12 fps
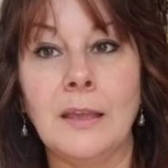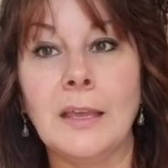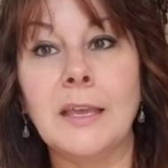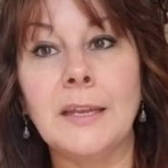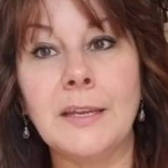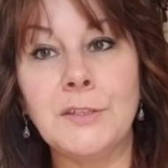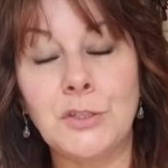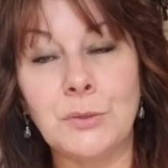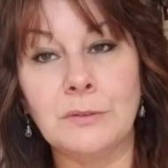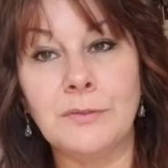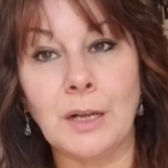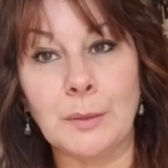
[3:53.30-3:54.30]
in a Two
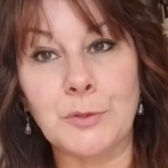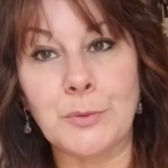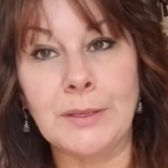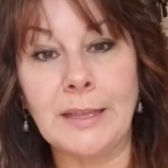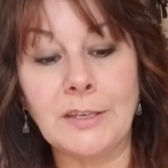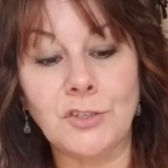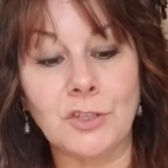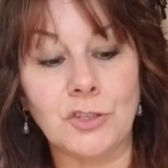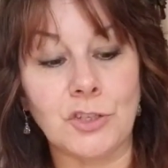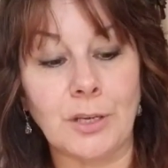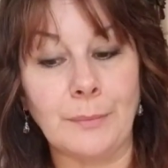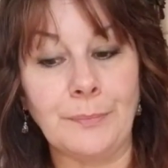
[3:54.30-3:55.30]
of Cups
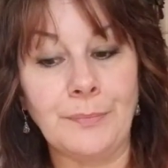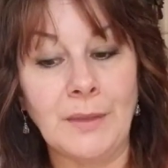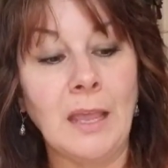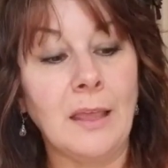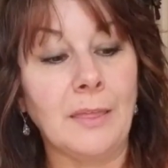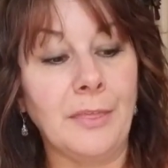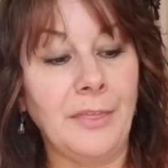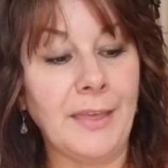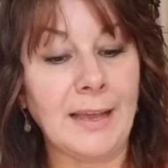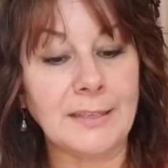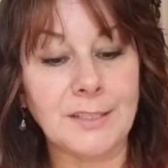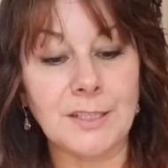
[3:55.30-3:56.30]
relationship.
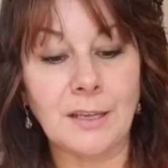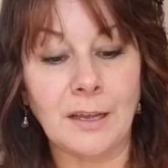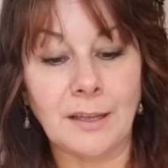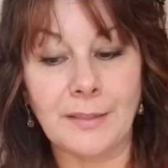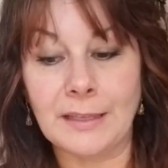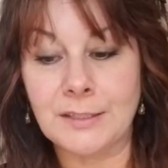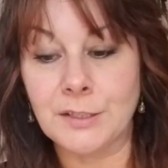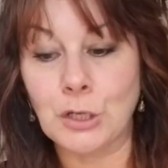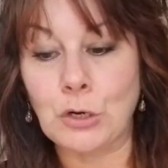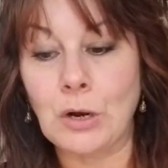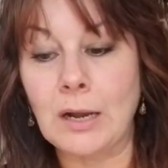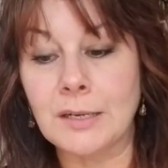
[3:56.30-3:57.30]
That's uh, that's the
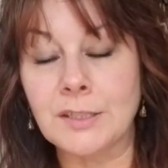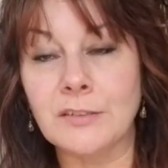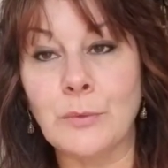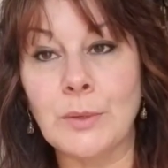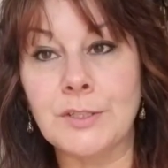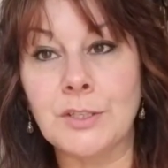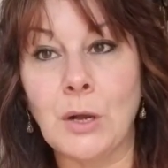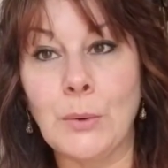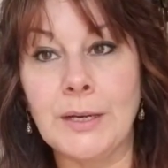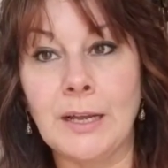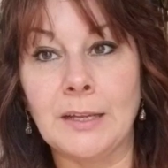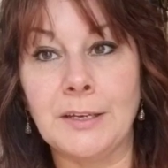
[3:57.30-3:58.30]
crux of what's
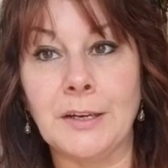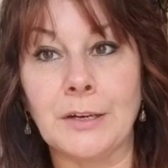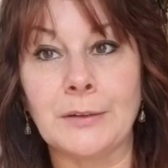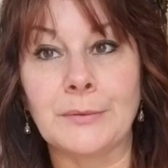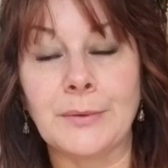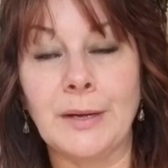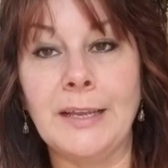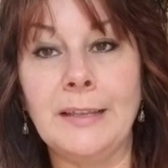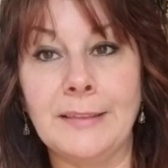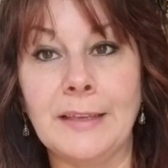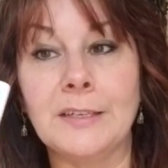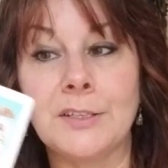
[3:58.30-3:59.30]
going on here,
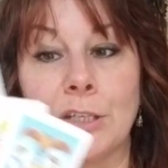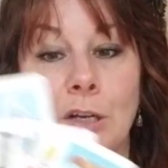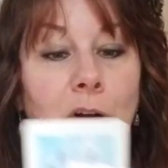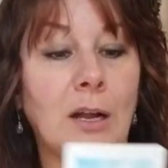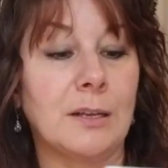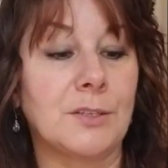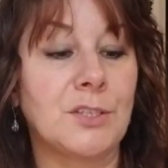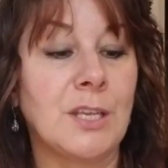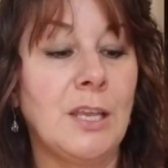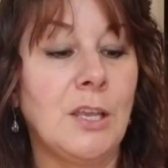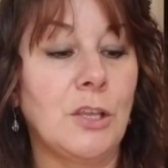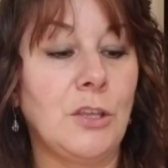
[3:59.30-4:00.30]
right? That is the crux.
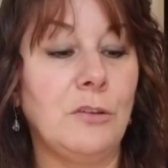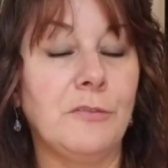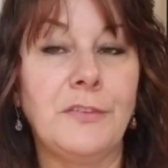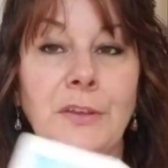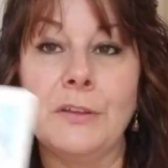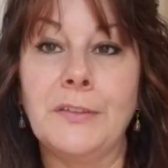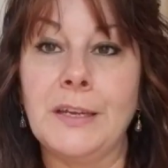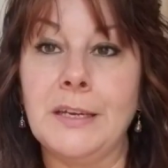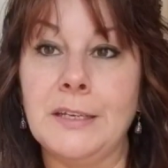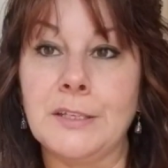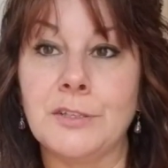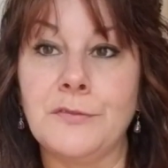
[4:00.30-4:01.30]
You feel that
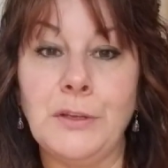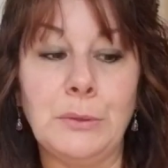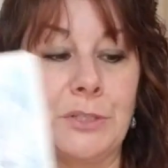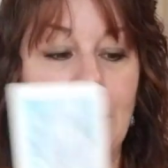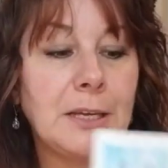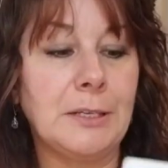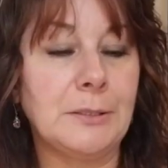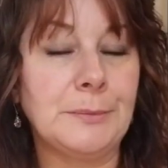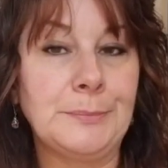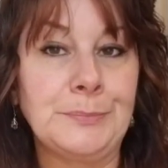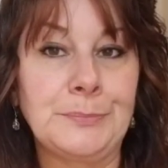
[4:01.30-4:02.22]
it is futile,